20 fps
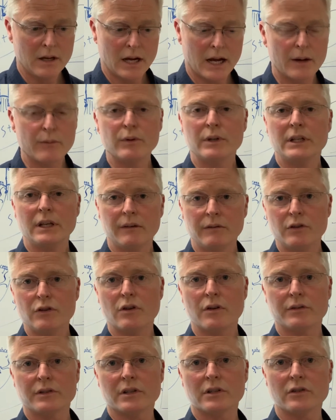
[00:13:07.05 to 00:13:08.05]
I would give you
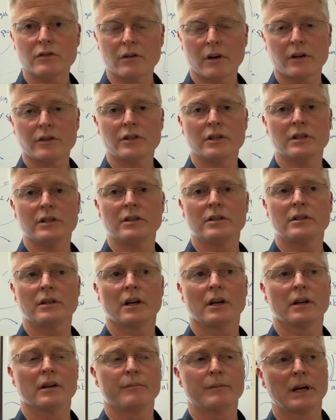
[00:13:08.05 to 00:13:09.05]
those instructions
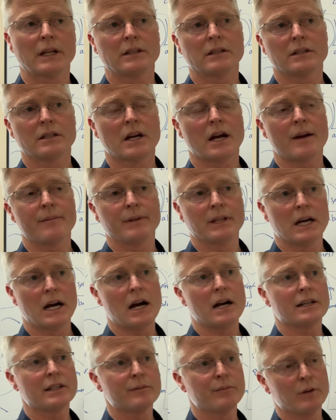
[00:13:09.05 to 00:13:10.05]
at the time of the
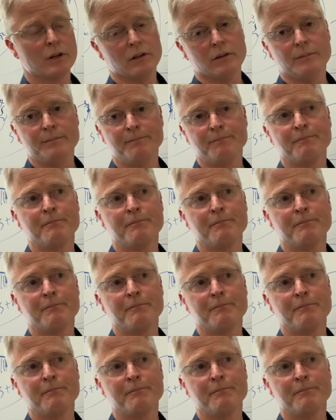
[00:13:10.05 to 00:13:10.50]
hospital.